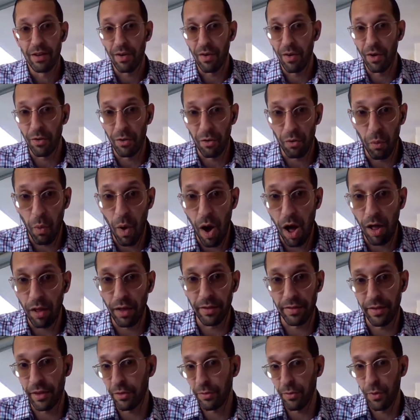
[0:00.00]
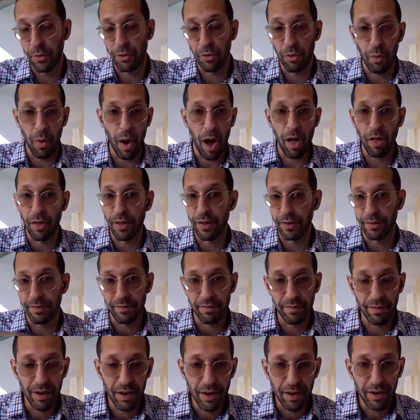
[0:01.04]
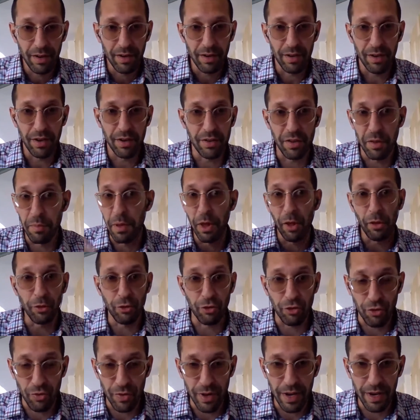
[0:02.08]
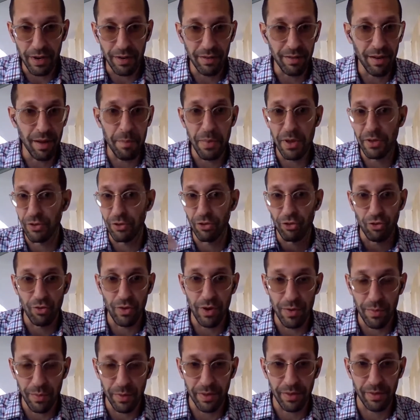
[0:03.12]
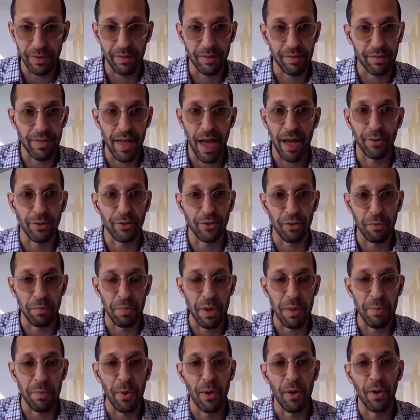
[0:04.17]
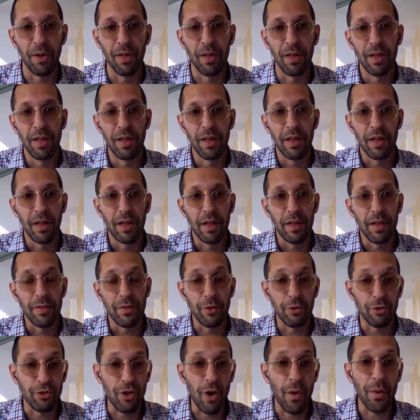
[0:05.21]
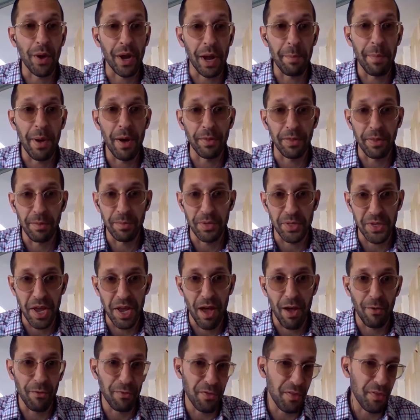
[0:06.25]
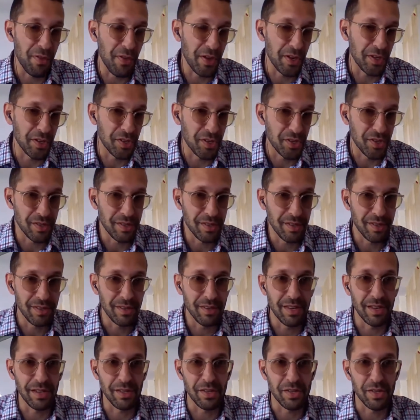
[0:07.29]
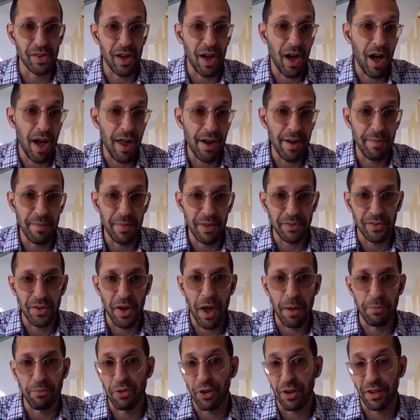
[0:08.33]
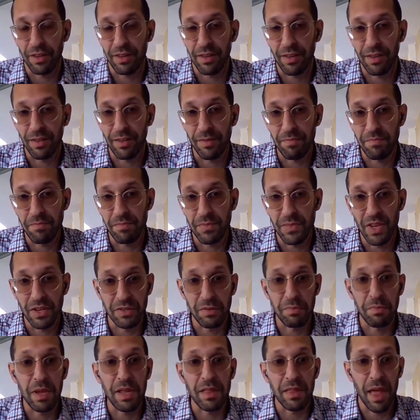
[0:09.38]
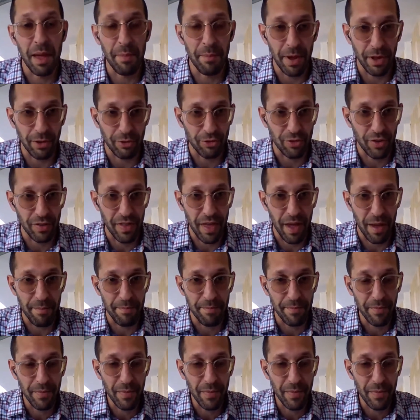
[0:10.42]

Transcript: Or their wallet, they throw their wallet to the middle of the street, a busy street with thousands of people. They're showing about themselves that this item, this object, doesn't mean that much to them,